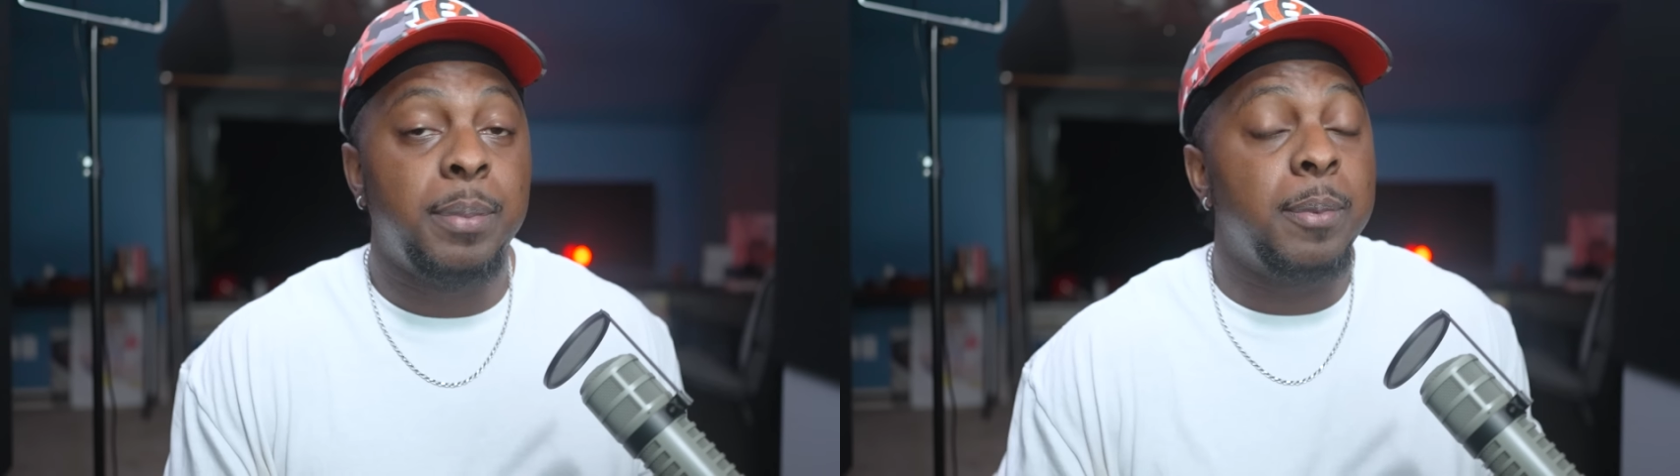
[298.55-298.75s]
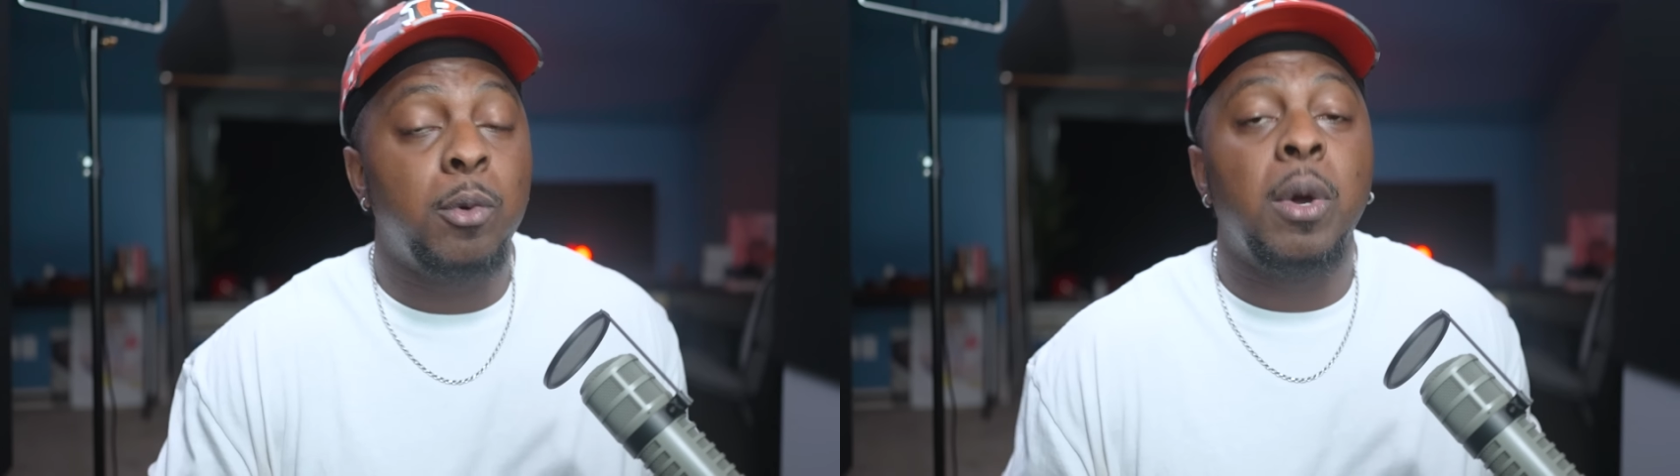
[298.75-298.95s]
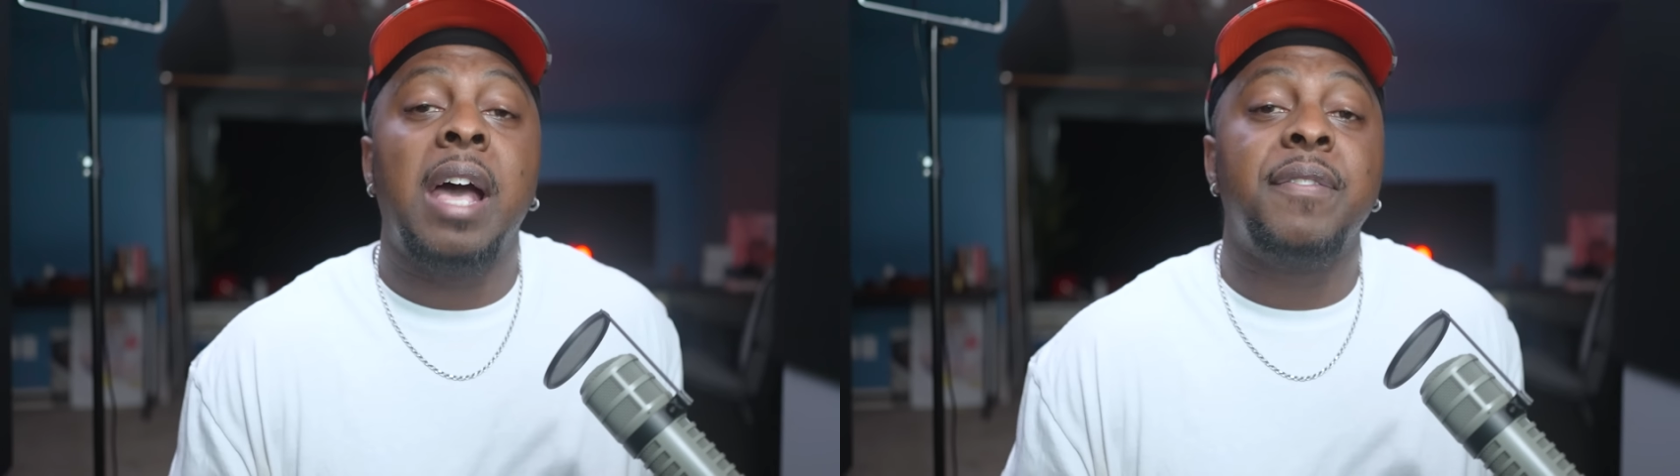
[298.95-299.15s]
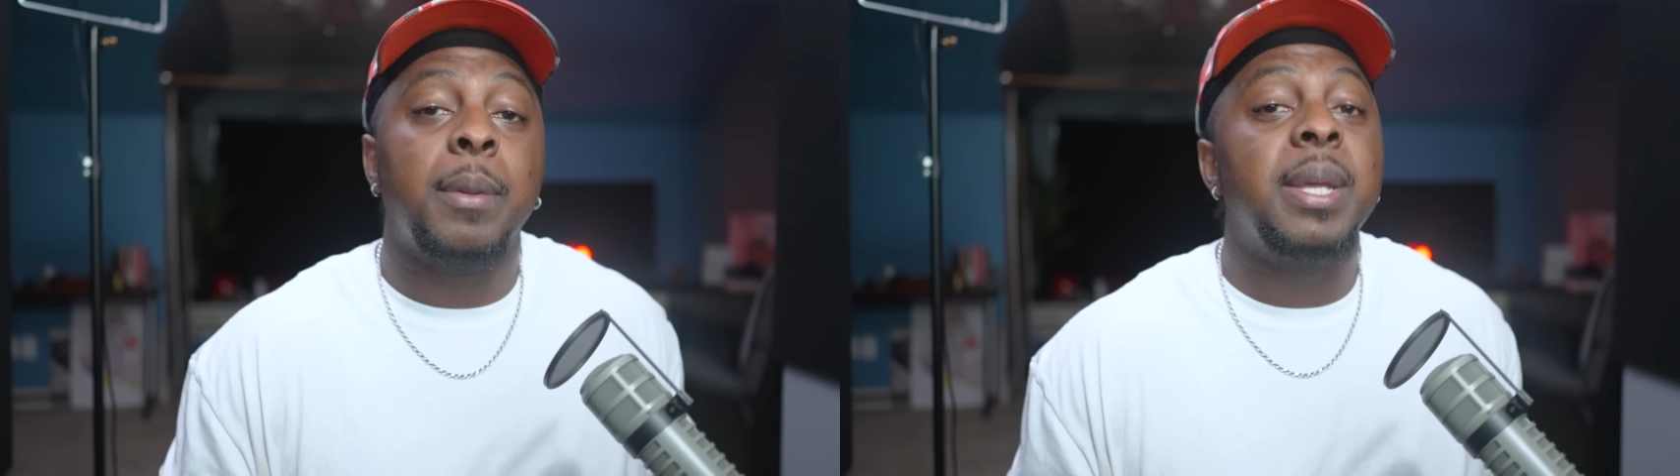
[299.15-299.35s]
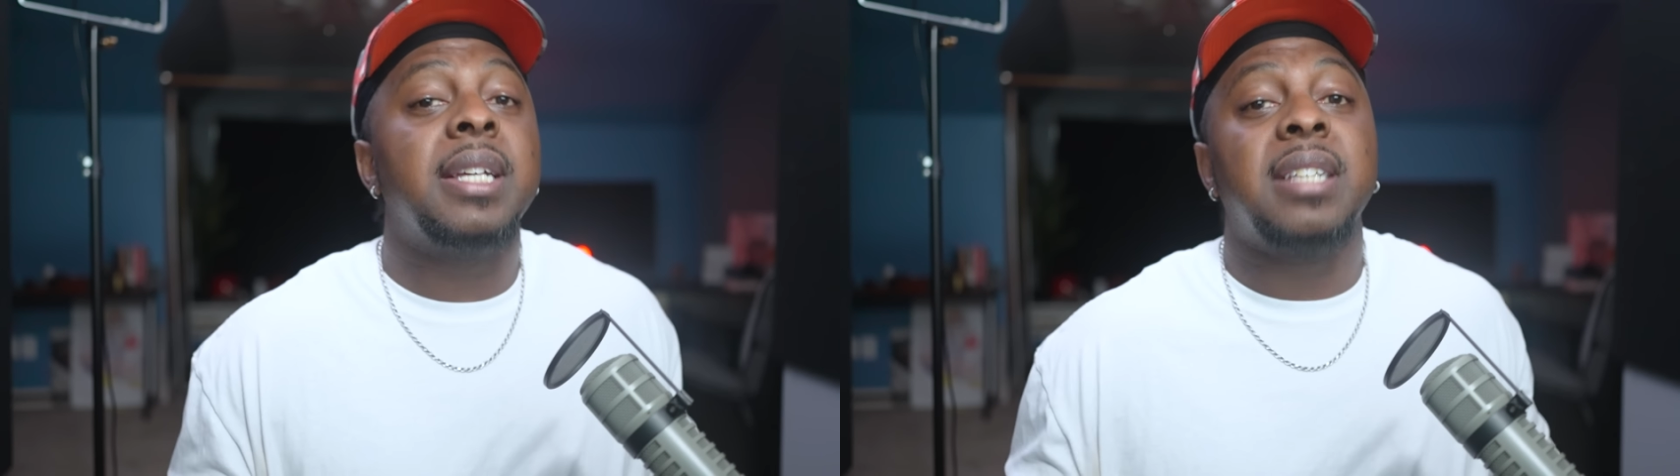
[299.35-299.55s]
The people who have the
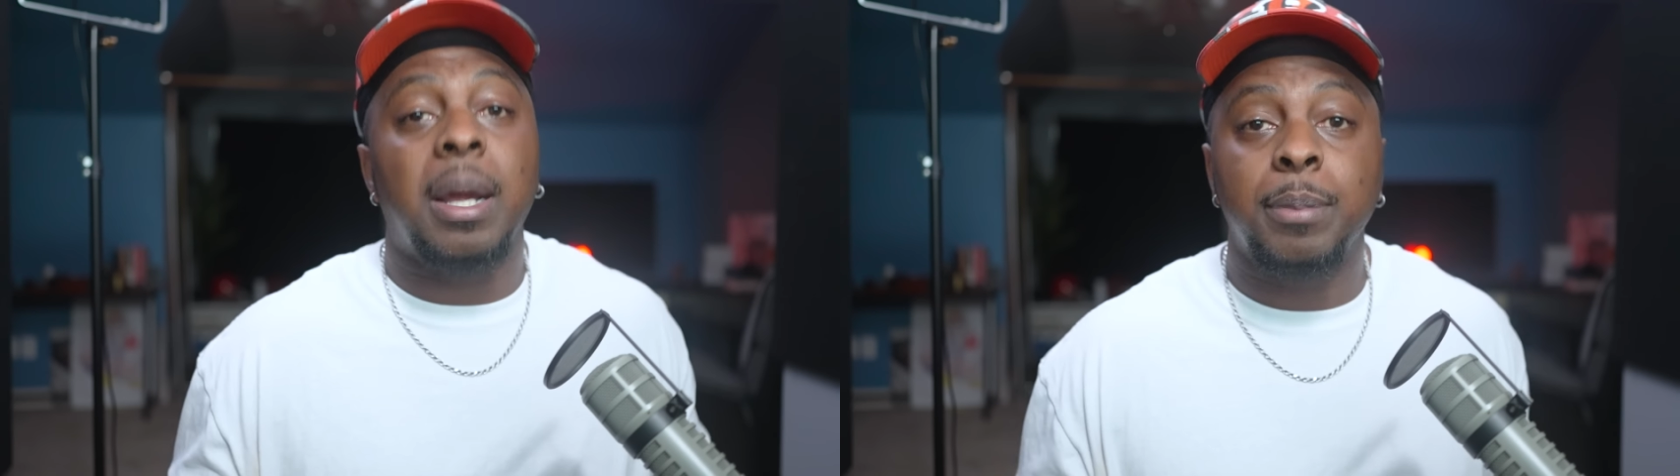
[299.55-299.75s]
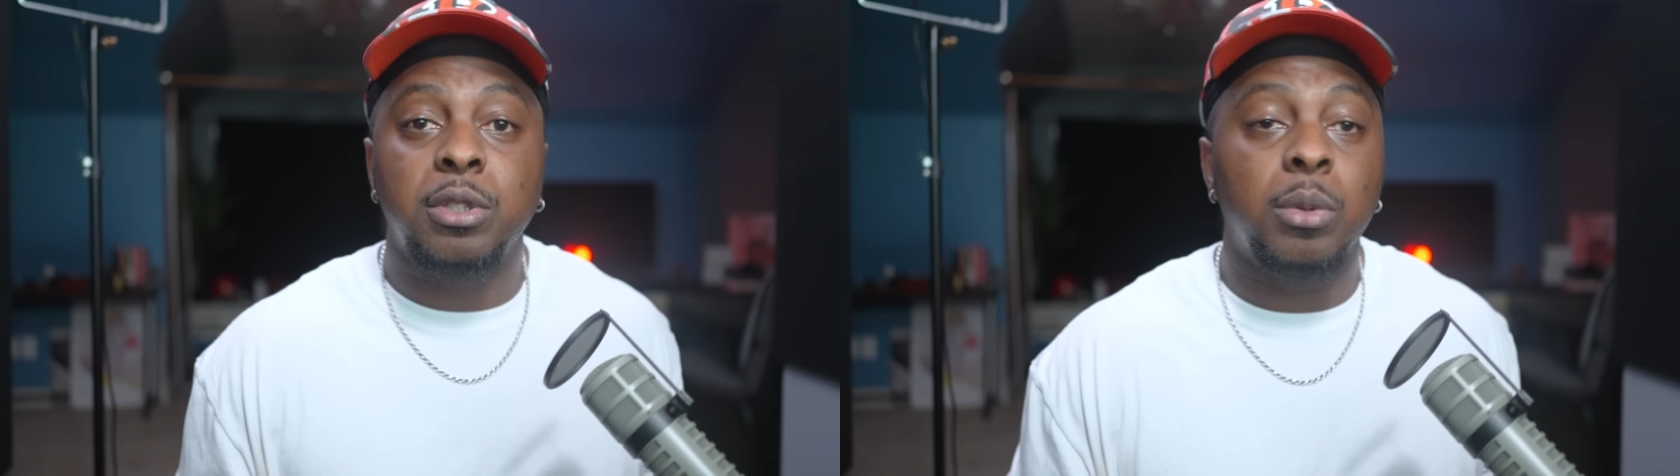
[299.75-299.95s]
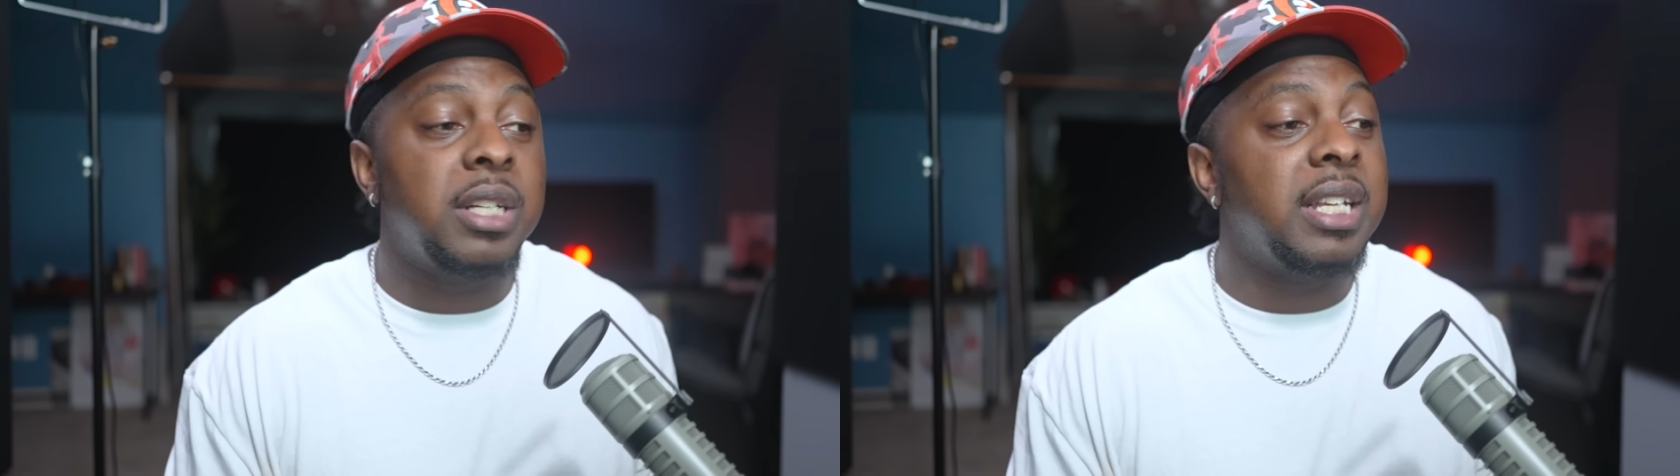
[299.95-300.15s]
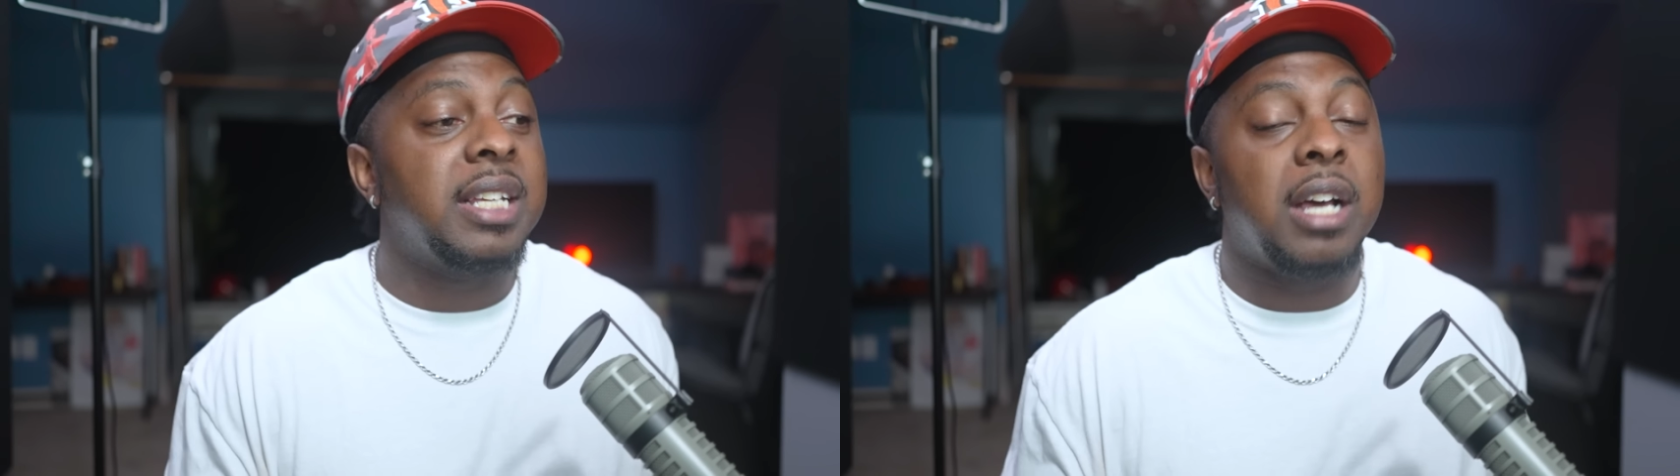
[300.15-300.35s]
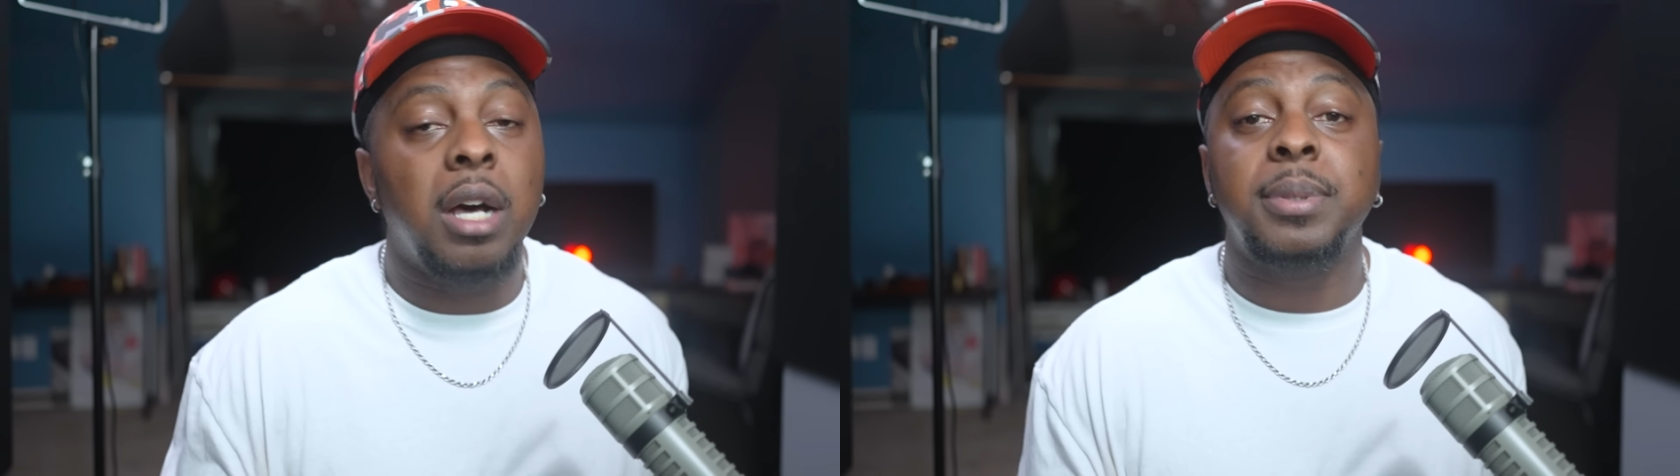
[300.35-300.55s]
biggest opportunity
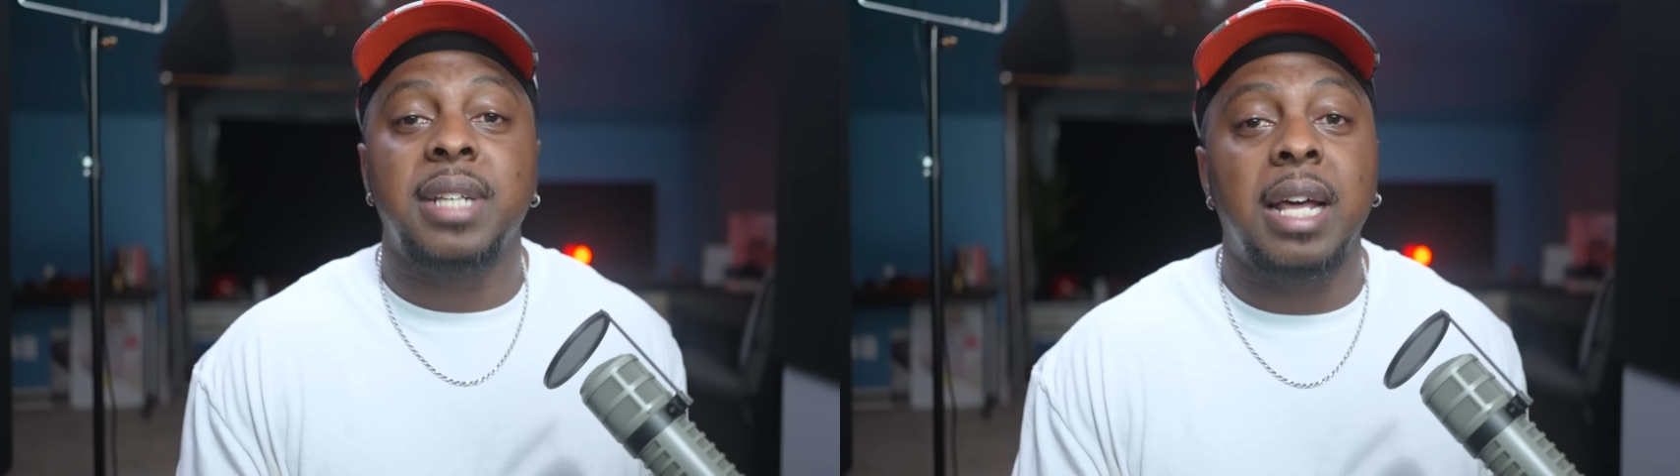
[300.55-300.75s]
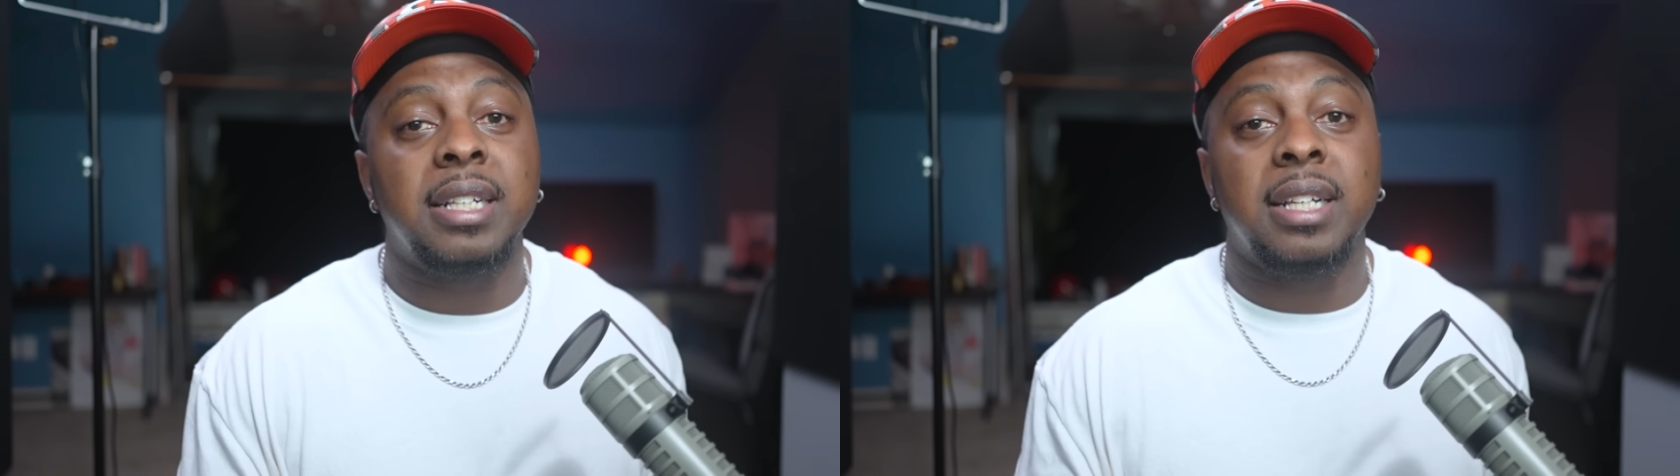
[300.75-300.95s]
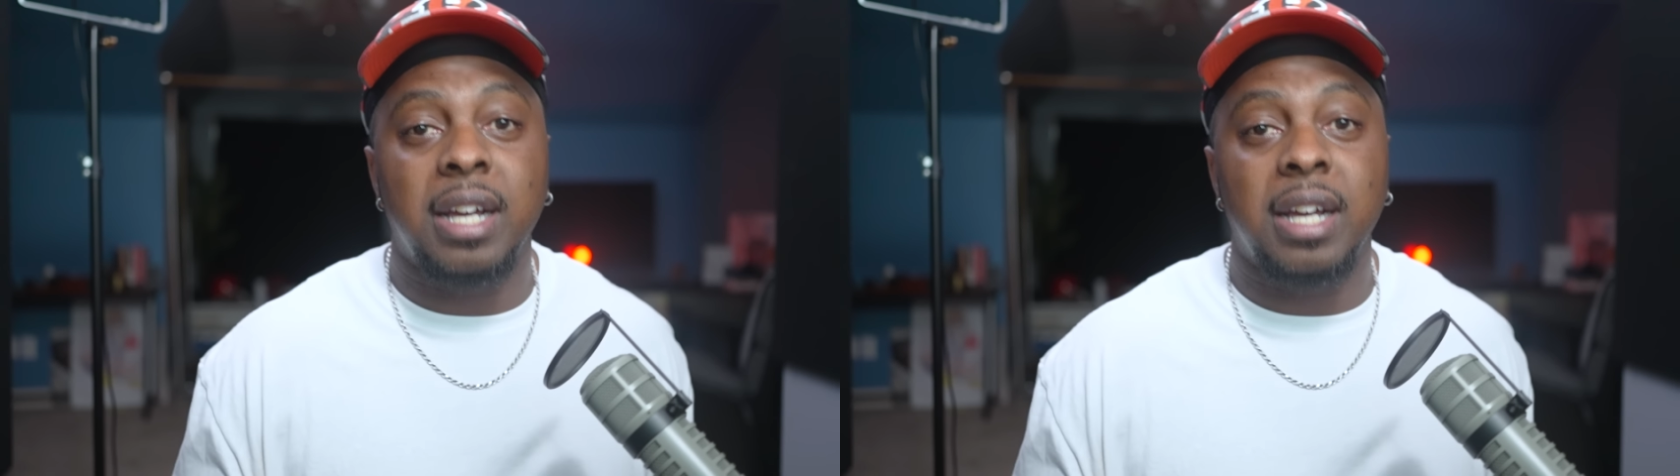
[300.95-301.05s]
and upside at the